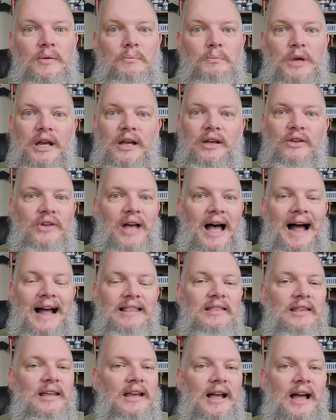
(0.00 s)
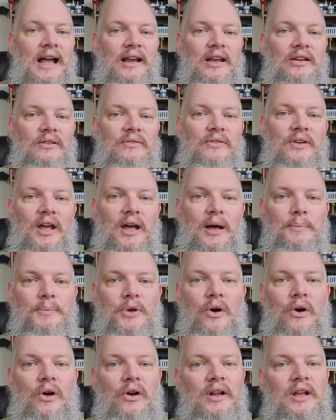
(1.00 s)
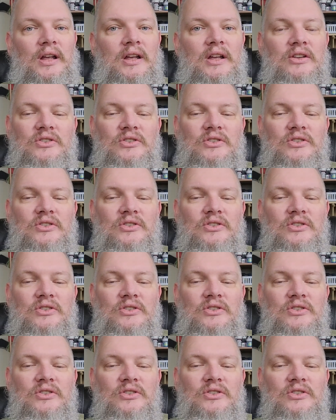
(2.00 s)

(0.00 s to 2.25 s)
because I think I could have kept on